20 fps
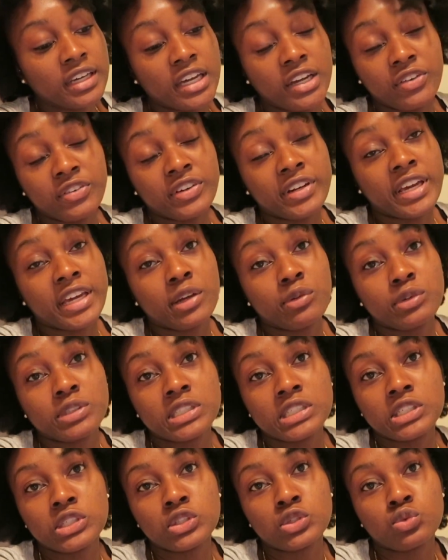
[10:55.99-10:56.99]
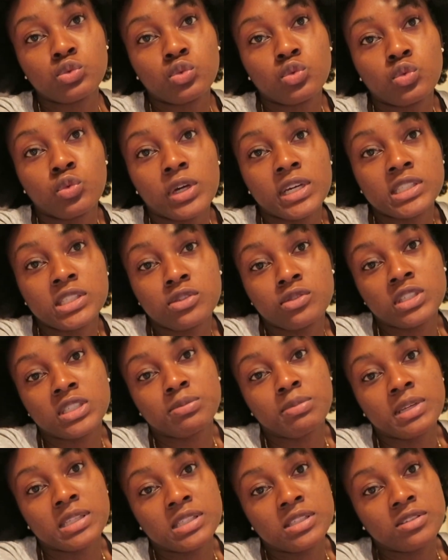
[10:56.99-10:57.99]
every day which is way too
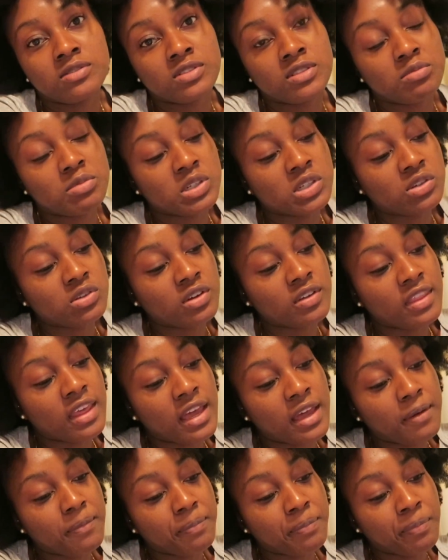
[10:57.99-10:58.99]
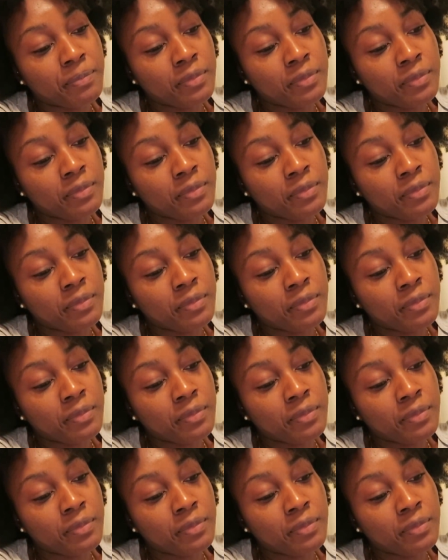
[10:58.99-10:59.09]
expensive to be doing that